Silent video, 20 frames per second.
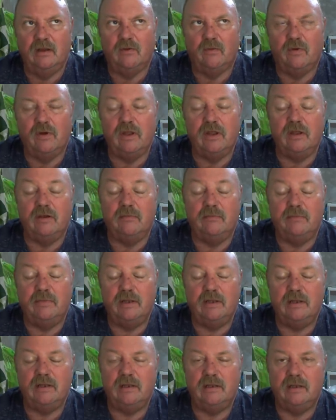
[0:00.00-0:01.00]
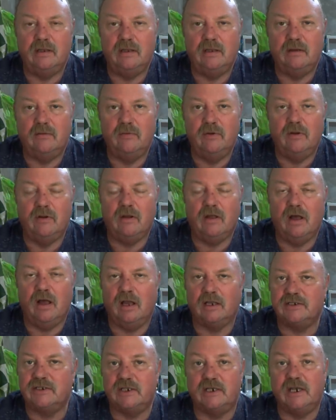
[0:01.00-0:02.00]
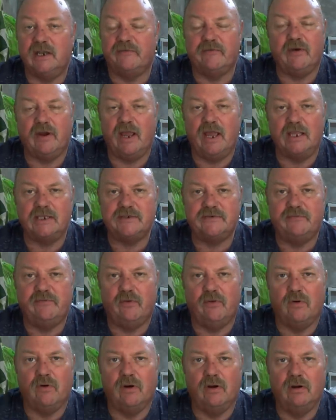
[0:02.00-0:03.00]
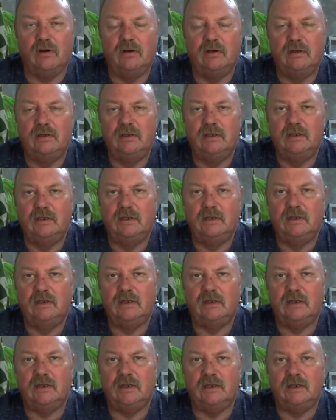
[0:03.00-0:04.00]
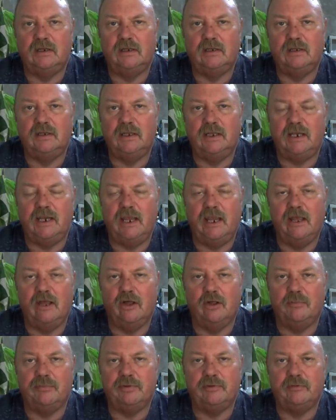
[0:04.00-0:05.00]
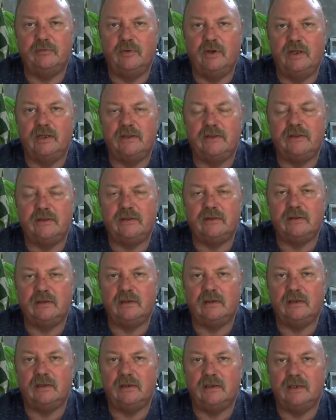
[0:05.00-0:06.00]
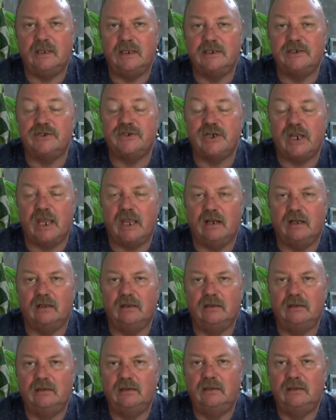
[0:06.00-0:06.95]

William Wilcox had never asked for any help with his channel